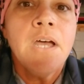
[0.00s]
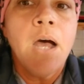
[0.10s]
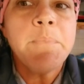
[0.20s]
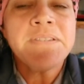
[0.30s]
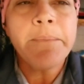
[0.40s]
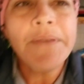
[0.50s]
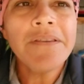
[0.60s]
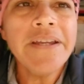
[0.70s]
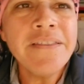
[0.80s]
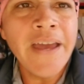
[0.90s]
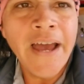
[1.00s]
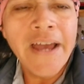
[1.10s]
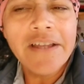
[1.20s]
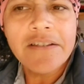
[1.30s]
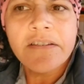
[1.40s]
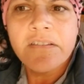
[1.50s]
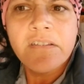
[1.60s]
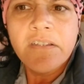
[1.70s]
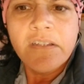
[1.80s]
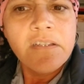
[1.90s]
um, but something like that.
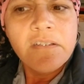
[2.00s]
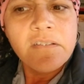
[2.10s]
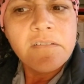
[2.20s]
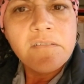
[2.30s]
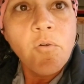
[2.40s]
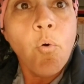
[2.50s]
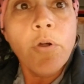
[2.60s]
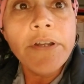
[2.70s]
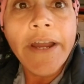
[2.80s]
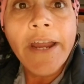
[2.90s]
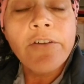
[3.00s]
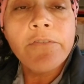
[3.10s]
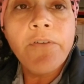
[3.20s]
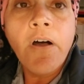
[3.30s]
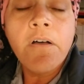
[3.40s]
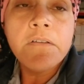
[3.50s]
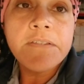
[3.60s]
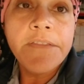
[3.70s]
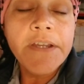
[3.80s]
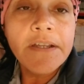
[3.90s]
Or Niagara
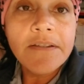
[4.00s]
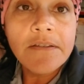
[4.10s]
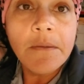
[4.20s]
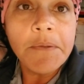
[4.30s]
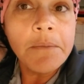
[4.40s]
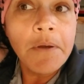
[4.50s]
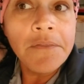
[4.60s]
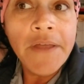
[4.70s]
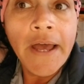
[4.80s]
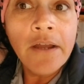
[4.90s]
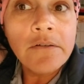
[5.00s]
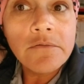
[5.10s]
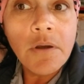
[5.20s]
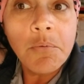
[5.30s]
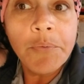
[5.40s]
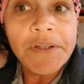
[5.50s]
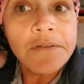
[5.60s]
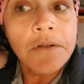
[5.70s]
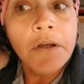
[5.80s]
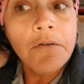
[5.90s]
Falls. I think I said something about that a couple
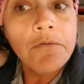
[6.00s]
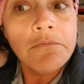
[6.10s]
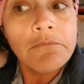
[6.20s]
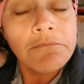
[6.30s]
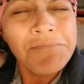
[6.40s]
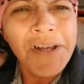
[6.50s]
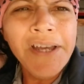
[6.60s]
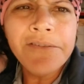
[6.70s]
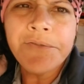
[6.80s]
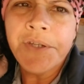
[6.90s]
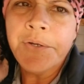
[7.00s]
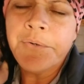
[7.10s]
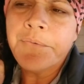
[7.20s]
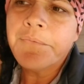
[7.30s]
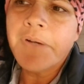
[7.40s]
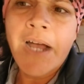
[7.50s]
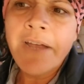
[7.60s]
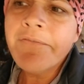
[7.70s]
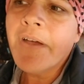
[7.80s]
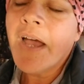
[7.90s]
weeks ago. I don't know.
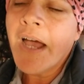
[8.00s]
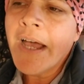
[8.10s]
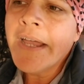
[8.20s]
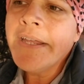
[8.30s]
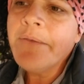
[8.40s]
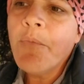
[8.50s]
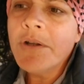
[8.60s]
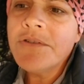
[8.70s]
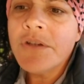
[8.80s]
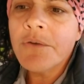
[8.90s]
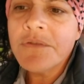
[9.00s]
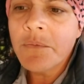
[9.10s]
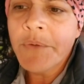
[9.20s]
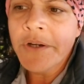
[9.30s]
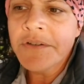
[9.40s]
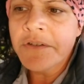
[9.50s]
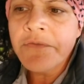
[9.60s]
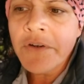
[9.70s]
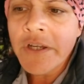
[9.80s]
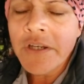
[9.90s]
I've I want to go somewhere
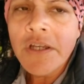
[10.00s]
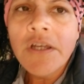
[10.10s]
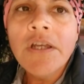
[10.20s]
different.